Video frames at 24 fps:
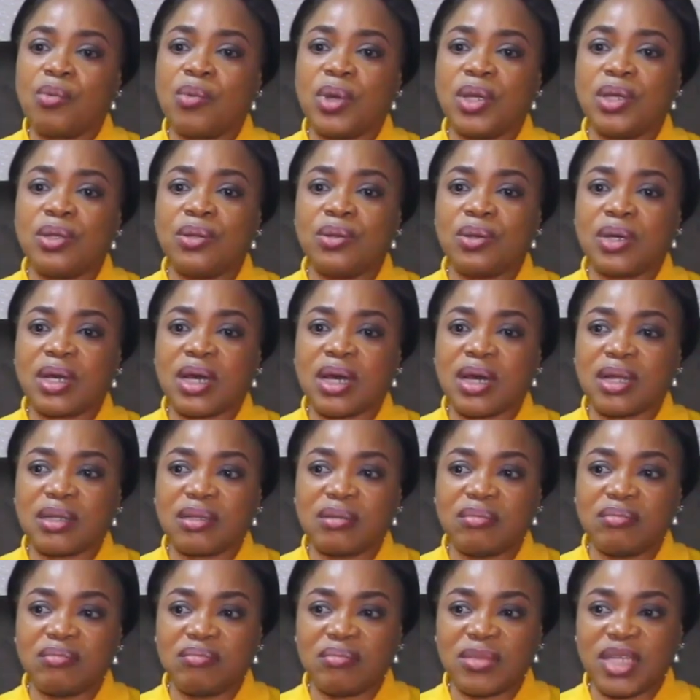When you look
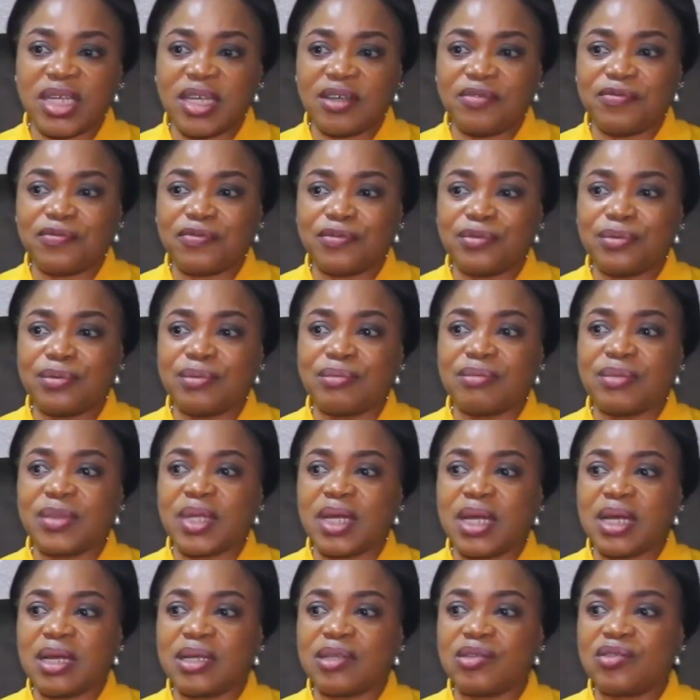at even
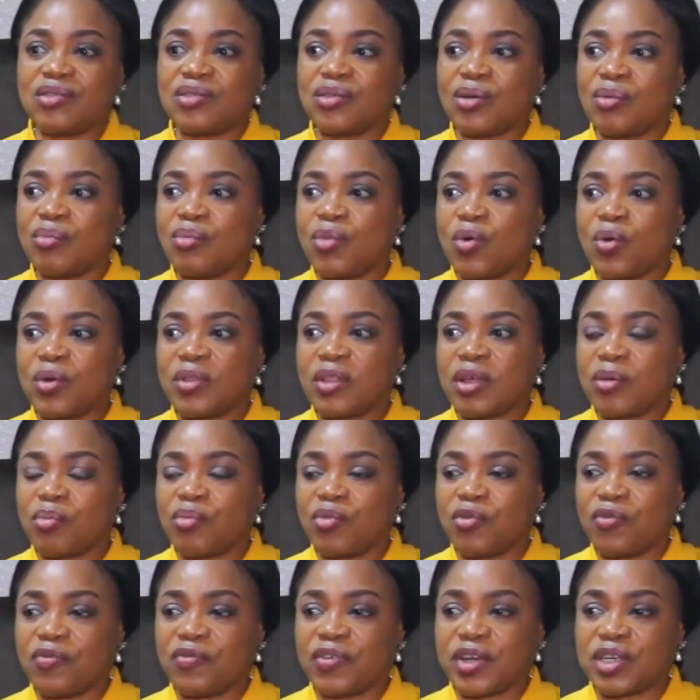some other
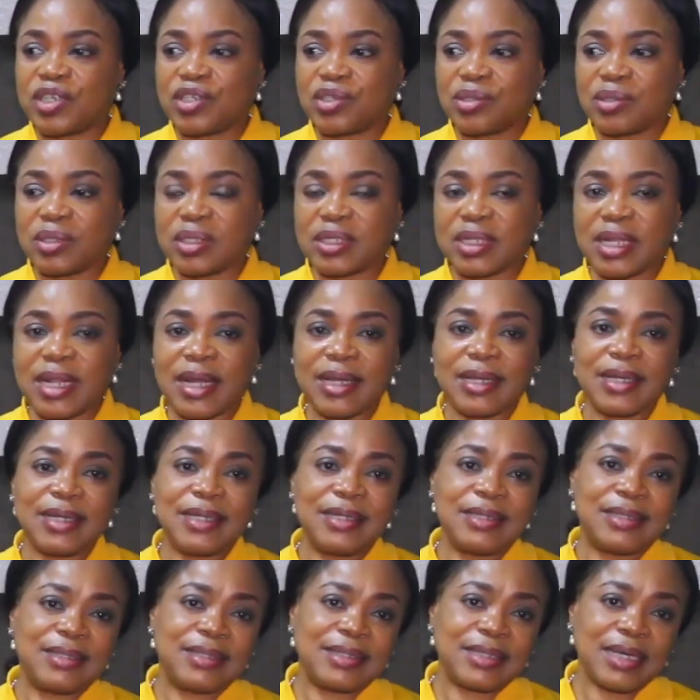professions like
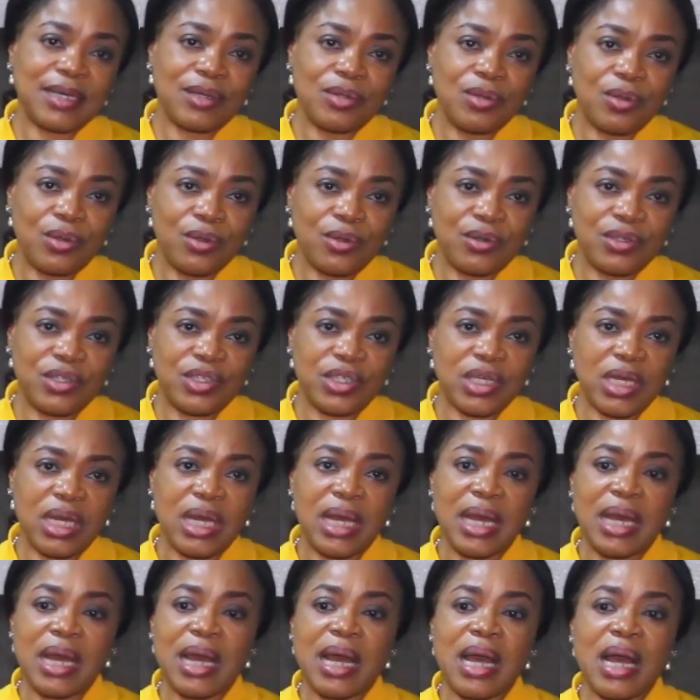in technology,
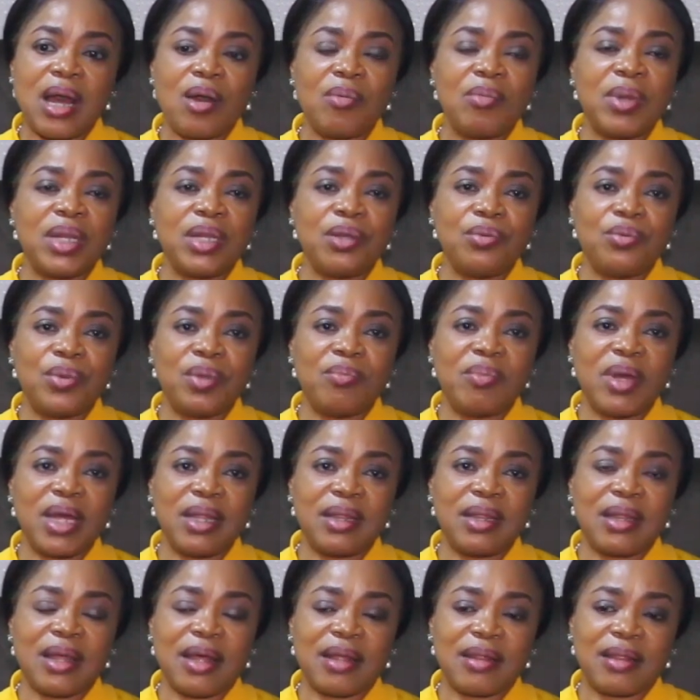how many
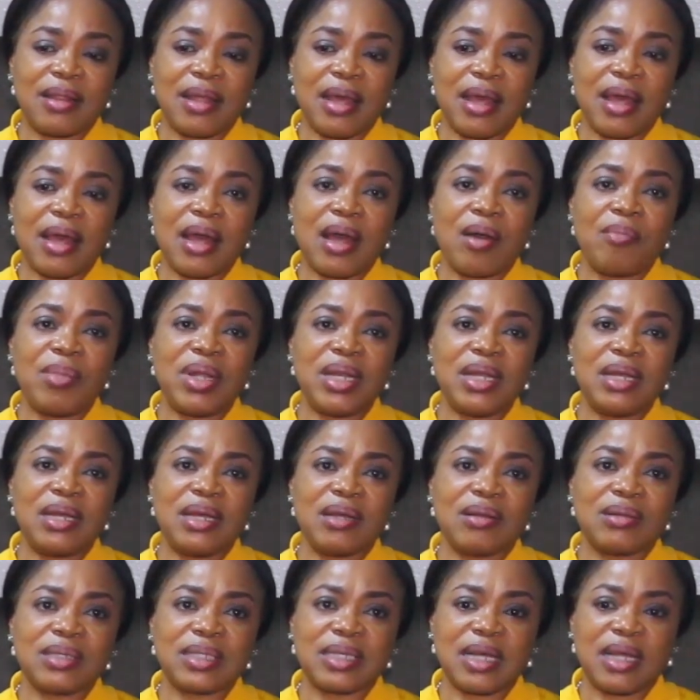women are there? How many
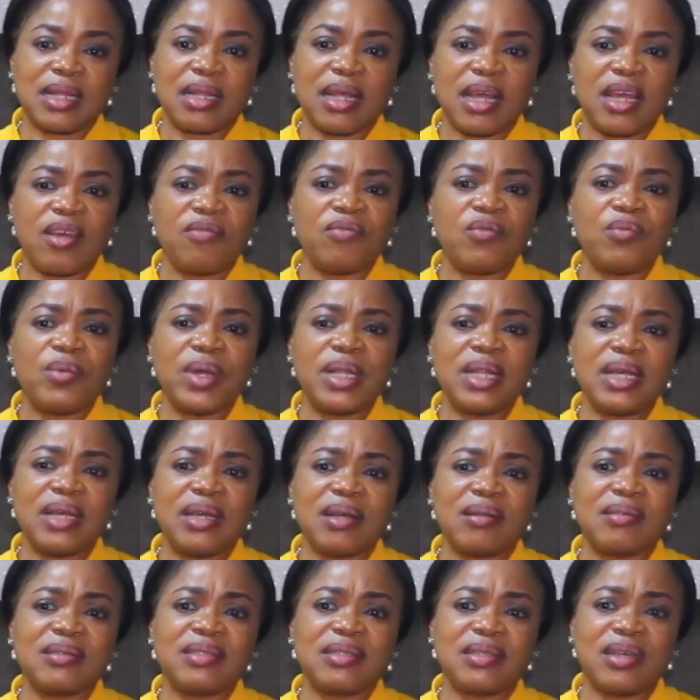girls are there? Even when the
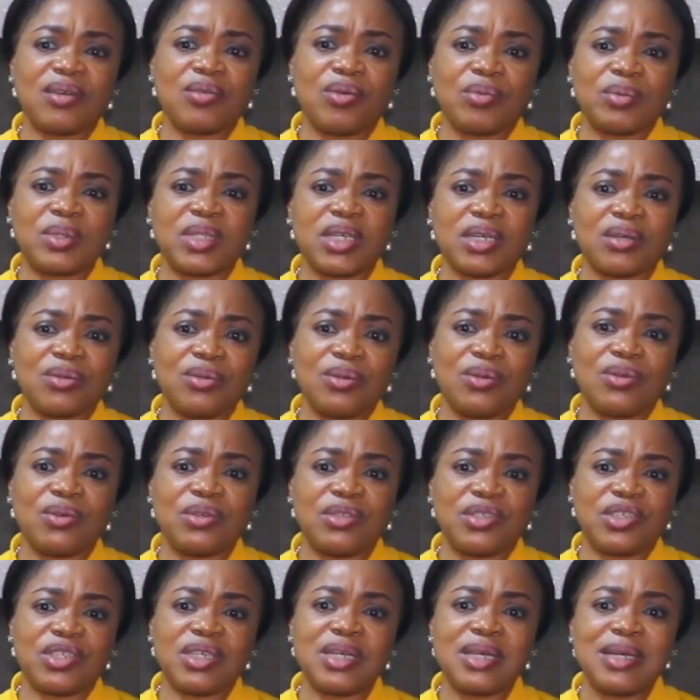girls take up
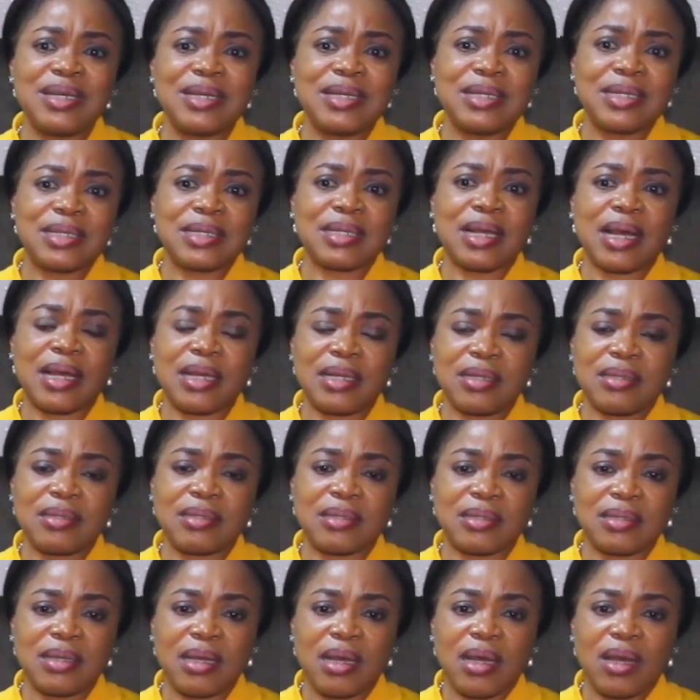technology,
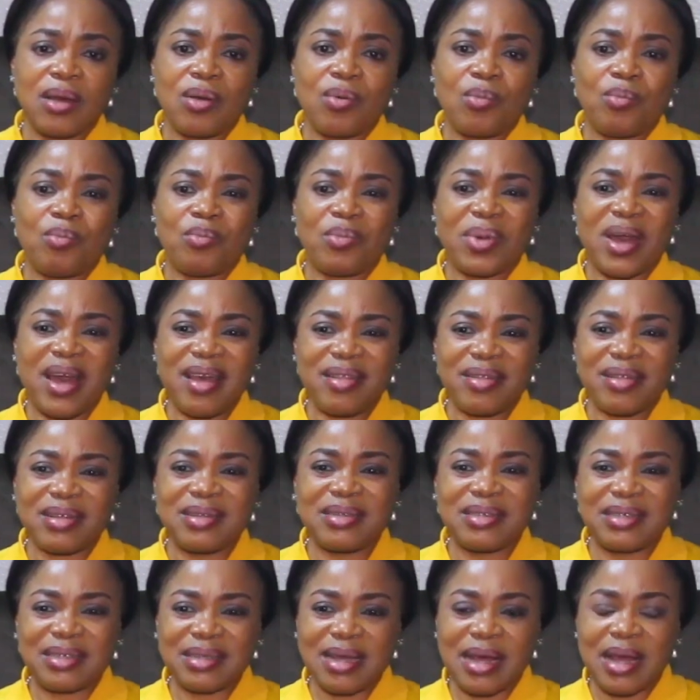science, by the
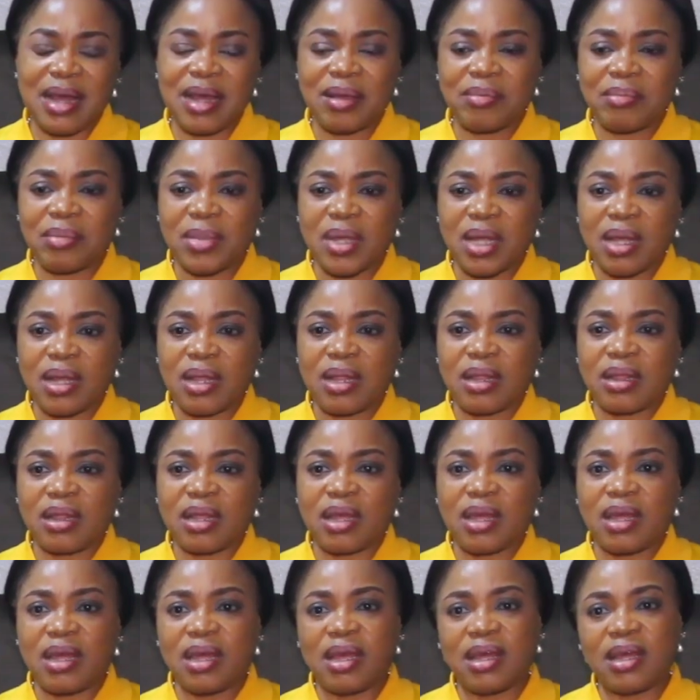time
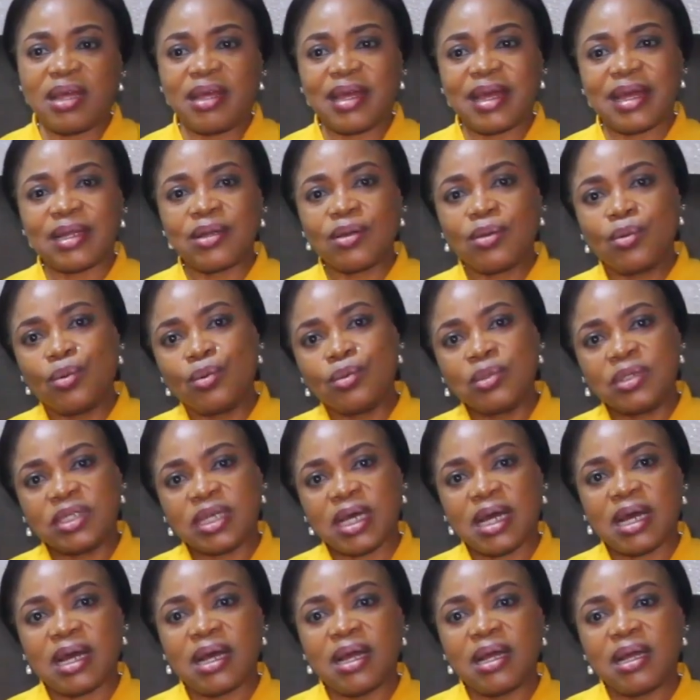they get
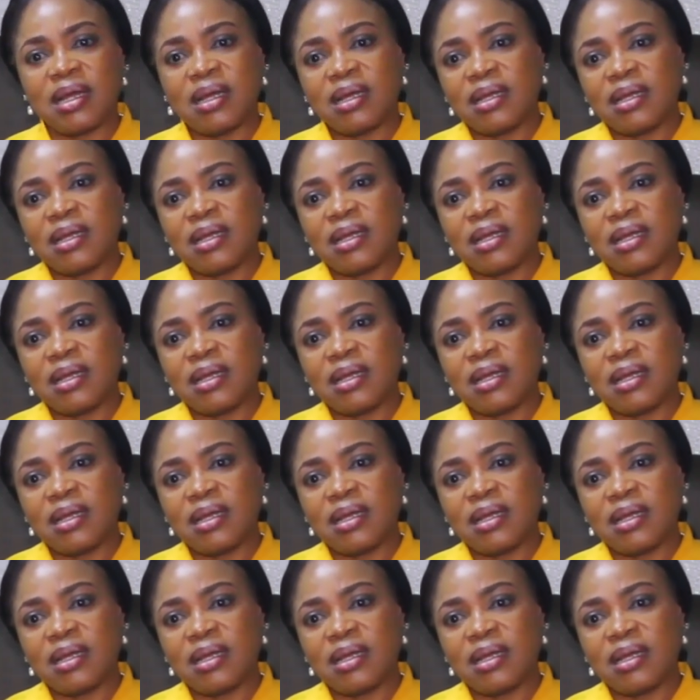older,